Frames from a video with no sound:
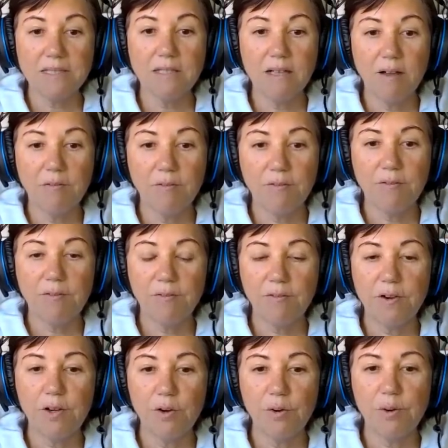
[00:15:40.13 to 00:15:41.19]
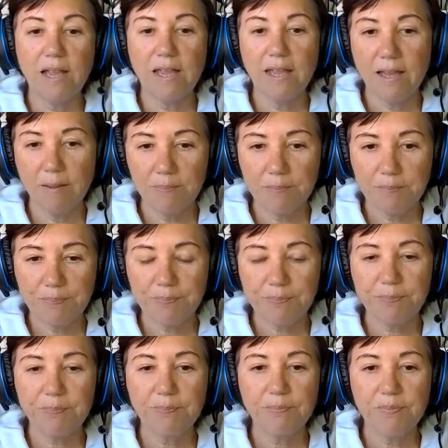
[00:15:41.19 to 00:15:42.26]
love myself
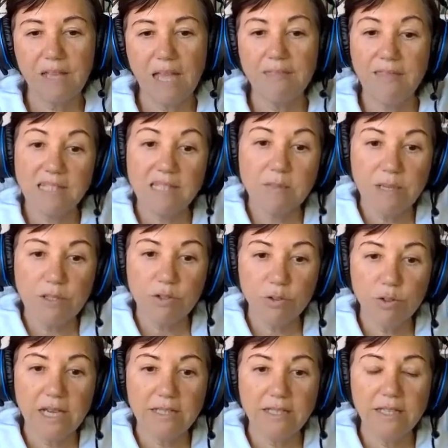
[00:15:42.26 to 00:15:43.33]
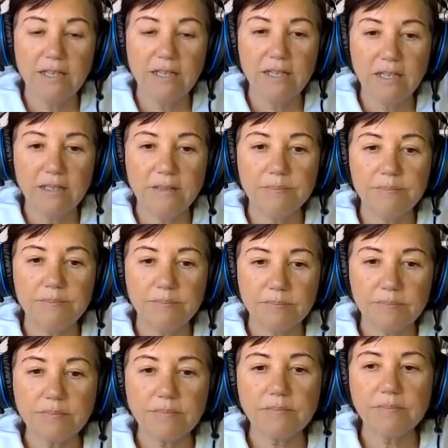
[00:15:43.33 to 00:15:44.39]
and accept myself for who I am.
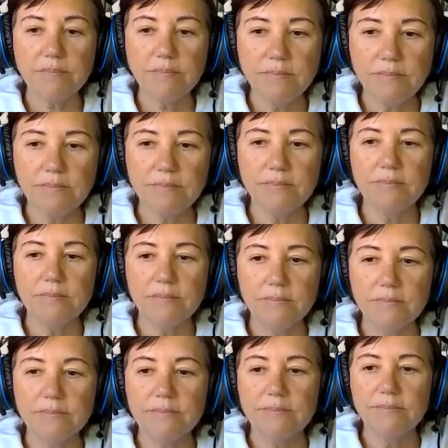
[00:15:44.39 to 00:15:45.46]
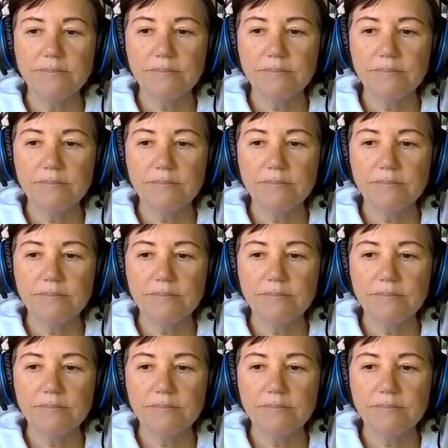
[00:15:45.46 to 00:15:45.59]
And that's my true